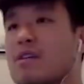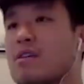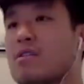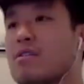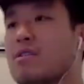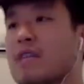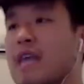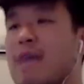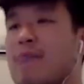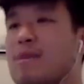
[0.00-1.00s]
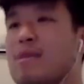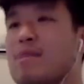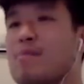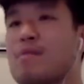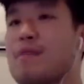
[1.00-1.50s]
you just can't be the
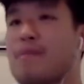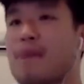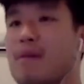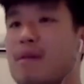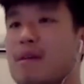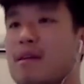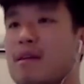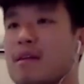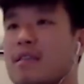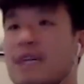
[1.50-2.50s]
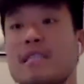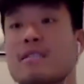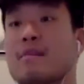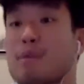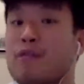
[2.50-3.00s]
perfect parent because
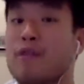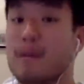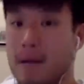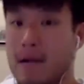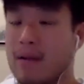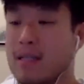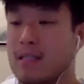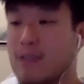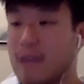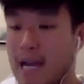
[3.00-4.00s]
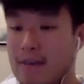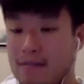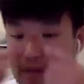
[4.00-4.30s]
is the perfect parent to have